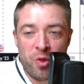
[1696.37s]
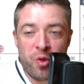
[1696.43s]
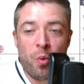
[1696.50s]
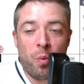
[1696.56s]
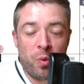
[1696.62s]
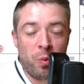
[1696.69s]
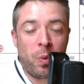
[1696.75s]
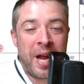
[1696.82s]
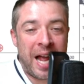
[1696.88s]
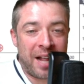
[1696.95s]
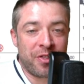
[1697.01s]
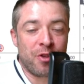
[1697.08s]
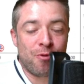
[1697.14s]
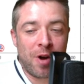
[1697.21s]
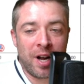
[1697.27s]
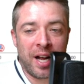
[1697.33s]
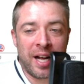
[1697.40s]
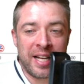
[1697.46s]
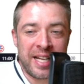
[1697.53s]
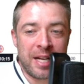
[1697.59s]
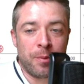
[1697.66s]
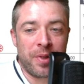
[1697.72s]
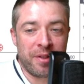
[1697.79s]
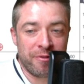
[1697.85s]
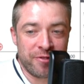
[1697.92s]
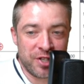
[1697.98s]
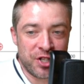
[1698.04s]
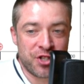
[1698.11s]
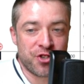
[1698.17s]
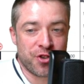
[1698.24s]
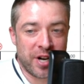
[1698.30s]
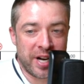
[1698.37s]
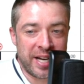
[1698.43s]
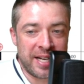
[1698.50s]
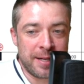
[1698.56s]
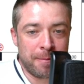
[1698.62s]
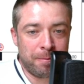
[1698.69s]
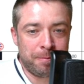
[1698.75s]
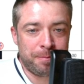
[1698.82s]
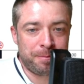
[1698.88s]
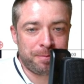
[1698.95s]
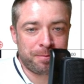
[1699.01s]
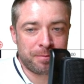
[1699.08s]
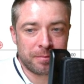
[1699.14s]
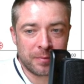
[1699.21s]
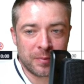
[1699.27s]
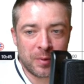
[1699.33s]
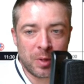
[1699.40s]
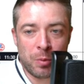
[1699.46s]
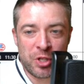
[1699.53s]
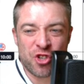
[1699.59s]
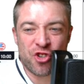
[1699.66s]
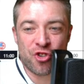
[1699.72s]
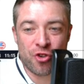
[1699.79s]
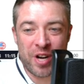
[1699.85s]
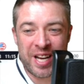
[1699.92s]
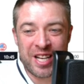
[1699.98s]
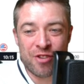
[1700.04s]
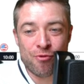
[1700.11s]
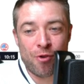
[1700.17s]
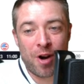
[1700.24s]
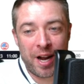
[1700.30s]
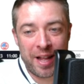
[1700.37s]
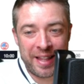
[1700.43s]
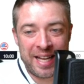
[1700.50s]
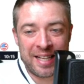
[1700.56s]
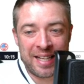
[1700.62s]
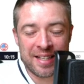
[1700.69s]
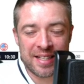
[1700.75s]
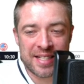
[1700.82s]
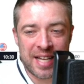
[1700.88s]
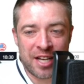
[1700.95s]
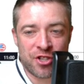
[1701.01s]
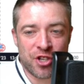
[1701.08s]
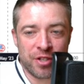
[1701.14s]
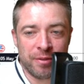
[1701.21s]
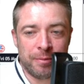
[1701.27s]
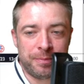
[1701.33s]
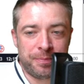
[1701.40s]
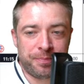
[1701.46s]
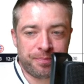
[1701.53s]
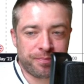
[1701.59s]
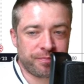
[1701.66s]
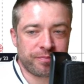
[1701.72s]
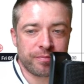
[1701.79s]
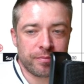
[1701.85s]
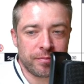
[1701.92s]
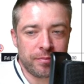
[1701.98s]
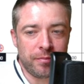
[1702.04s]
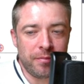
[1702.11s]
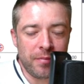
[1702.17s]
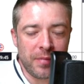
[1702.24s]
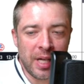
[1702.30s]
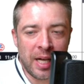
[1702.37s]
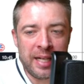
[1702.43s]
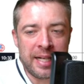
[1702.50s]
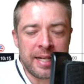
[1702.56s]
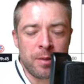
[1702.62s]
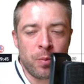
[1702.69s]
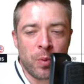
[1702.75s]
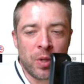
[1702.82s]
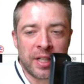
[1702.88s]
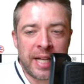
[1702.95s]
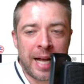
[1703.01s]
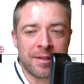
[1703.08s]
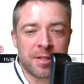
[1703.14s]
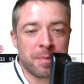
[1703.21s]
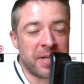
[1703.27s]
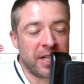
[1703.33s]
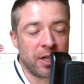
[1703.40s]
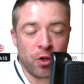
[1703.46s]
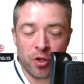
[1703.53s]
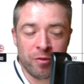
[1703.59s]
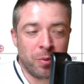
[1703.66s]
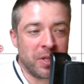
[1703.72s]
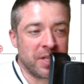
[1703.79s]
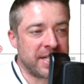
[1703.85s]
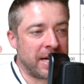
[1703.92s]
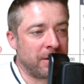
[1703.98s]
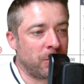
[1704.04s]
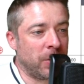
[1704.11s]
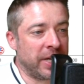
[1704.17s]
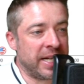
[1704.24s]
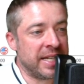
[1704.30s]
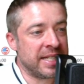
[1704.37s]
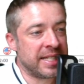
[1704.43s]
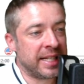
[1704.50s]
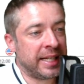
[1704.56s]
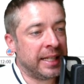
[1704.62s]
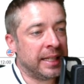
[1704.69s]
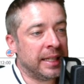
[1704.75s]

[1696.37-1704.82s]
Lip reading: We had the right idea with the first trade. We just traded right at the end of the session, and it didn't work out, but it could have worked out quite easily.